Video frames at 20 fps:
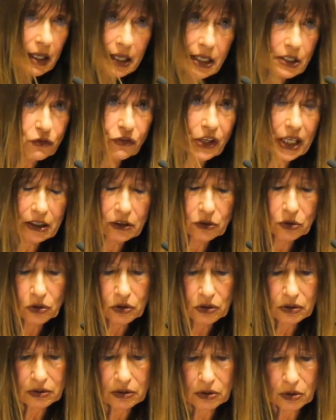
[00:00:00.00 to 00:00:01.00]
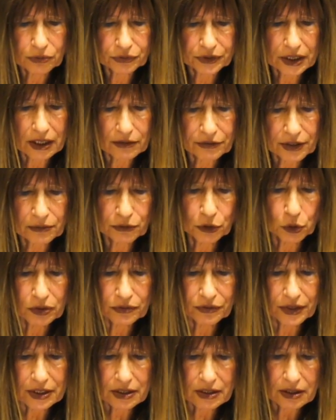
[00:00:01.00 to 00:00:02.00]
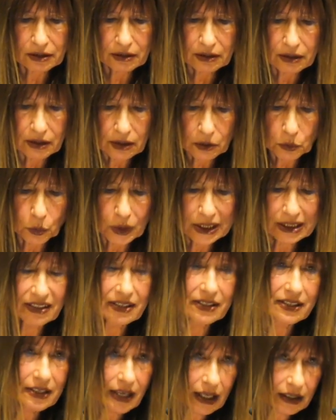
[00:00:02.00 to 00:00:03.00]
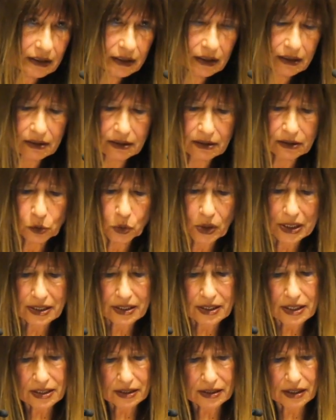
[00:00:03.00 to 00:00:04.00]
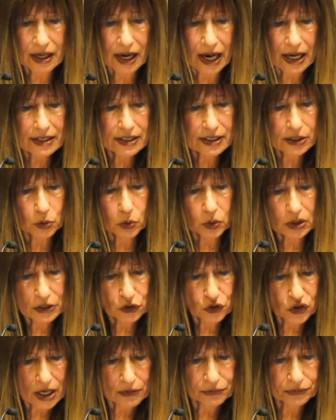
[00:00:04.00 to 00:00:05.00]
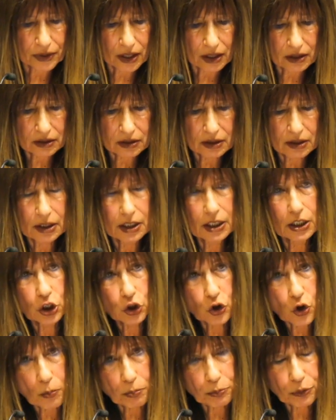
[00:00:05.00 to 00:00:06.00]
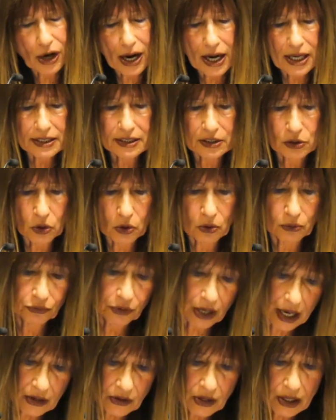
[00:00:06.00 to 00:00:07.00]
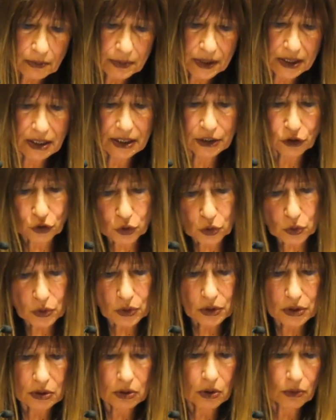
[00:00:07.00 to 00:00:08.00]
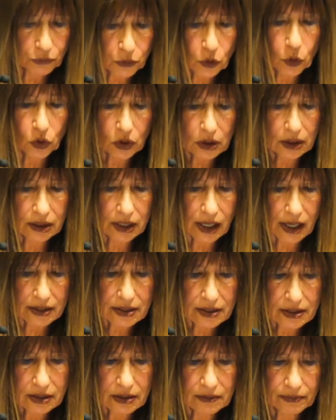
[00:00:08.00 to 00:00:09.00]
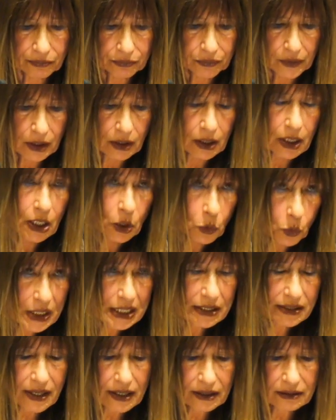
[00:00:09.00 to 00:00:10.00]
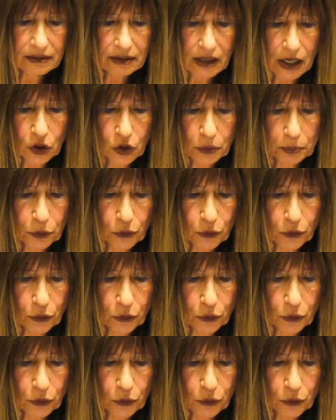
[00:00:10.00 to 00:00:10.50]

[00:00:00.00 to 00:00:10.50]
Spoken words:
As rector of Tel Aviv University, we decided to assist a high school in Jaffa comprised of Arabs and Jews of lower class. We sent our